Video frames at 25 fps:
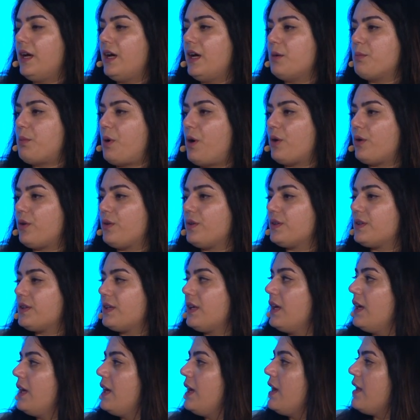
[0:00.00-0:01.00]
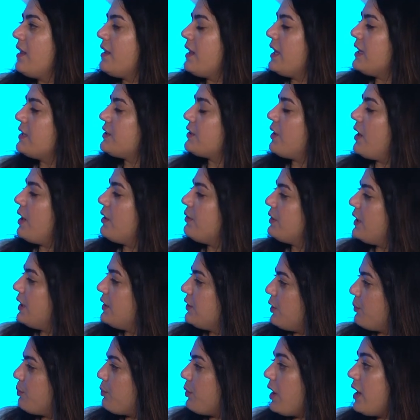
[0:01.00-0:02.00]
models. Things around
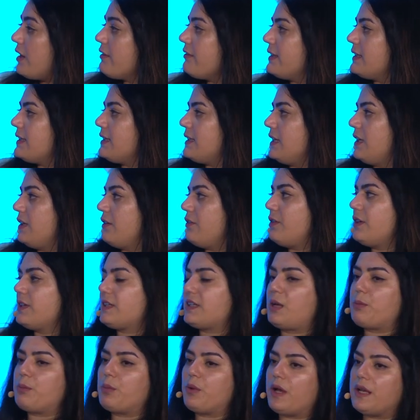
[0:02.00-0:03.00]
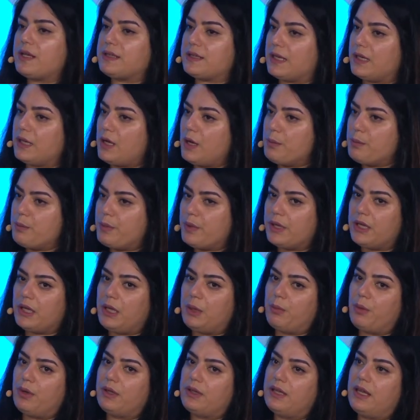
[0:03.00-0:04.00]
data privacy, for example, as a company,
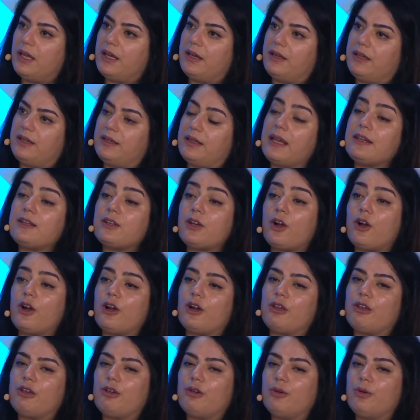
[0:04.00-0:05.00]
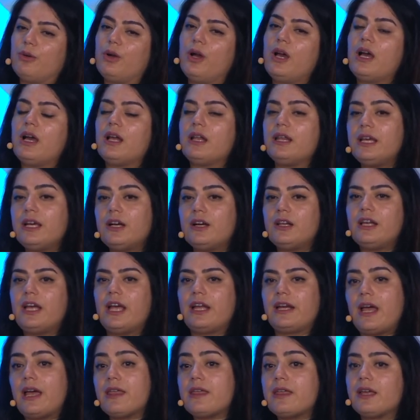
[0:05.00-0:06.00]
what data are you legally
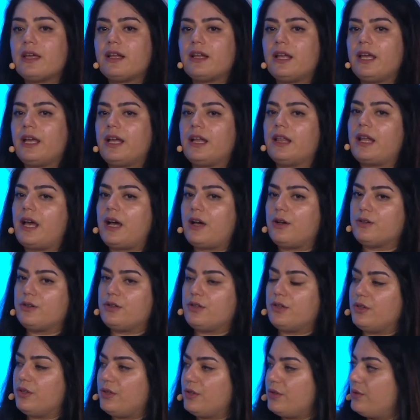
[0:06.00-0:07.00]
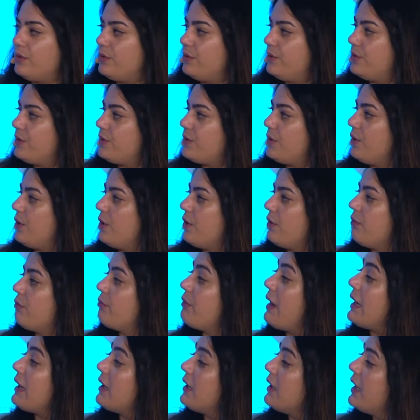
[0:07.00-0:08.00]
and ethically allowed to use, or
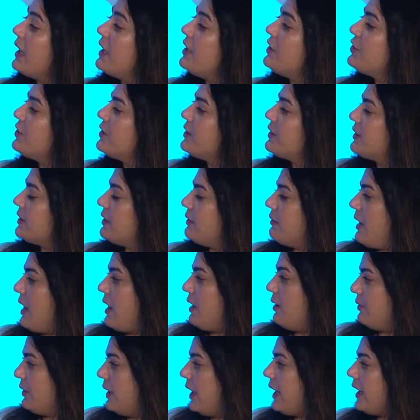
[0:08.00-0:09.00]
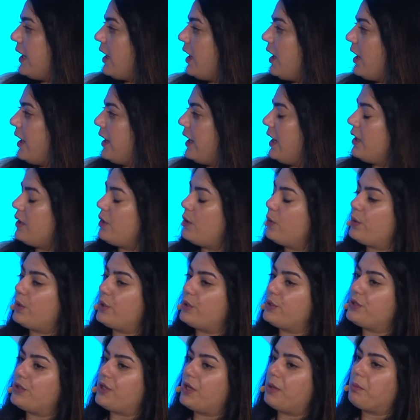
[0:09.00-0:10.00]
regulations around AI and
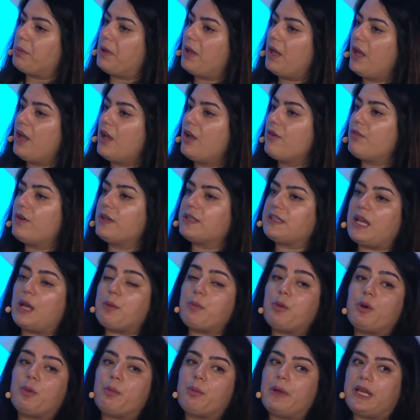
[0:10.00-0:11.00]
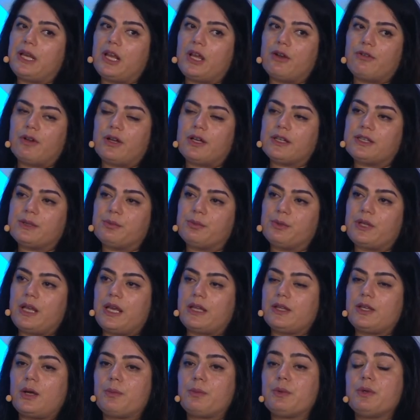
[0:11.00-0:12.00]
ownership. For example, many of us would
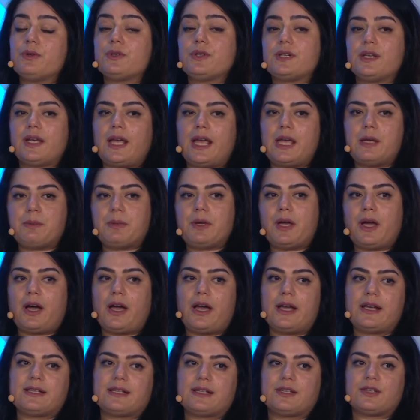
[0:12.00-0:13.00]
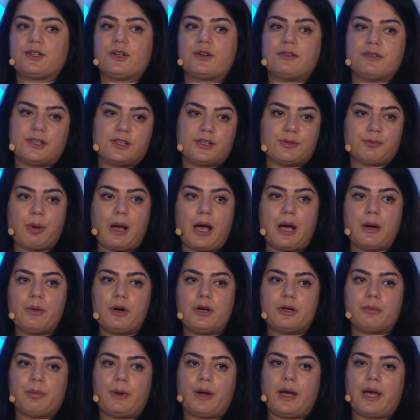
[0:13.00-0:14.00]
end up using APIs and services
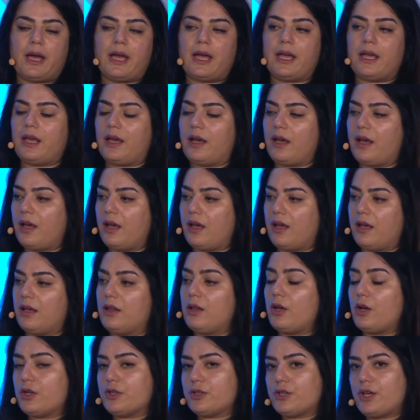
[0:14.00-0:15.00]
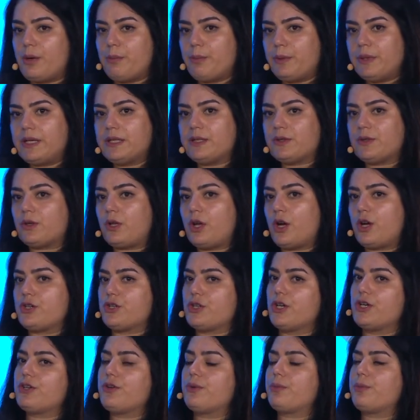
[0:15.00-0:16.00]
powered by large companies or large
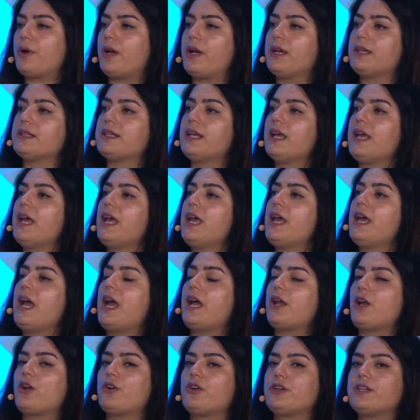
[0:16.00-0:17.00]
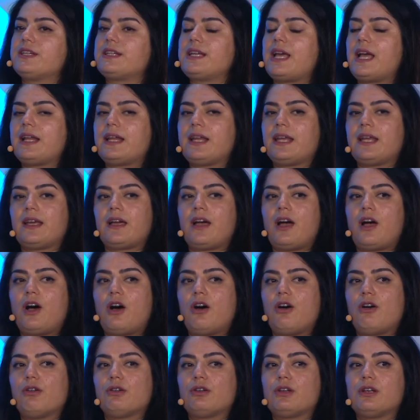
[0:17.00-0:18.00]
enterprise, and understanding
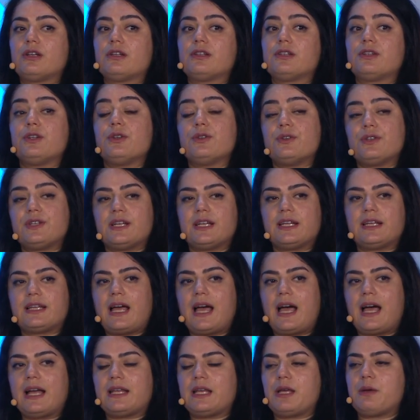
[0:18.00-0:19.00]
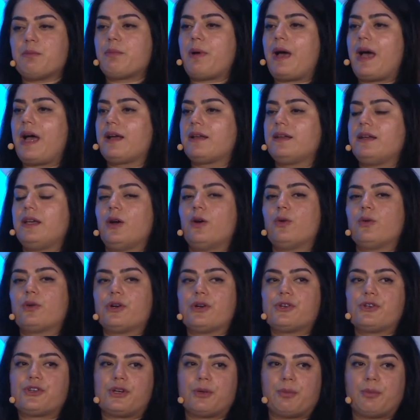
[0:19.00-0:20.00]
how does using that impact the
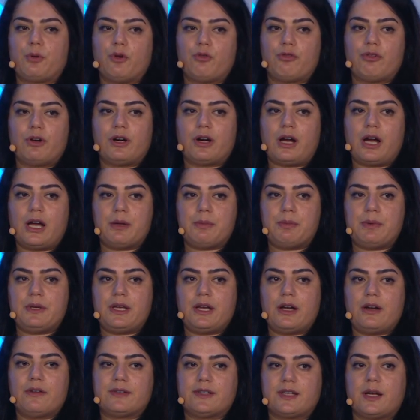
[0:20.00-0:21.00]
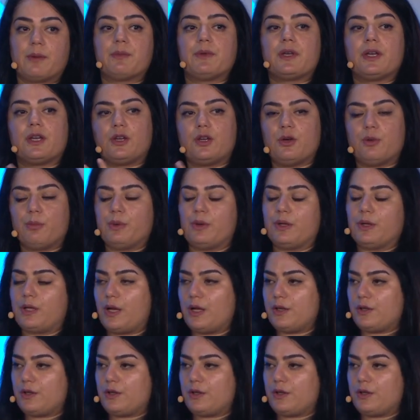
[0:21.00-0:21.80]
ownership over IP of something you build on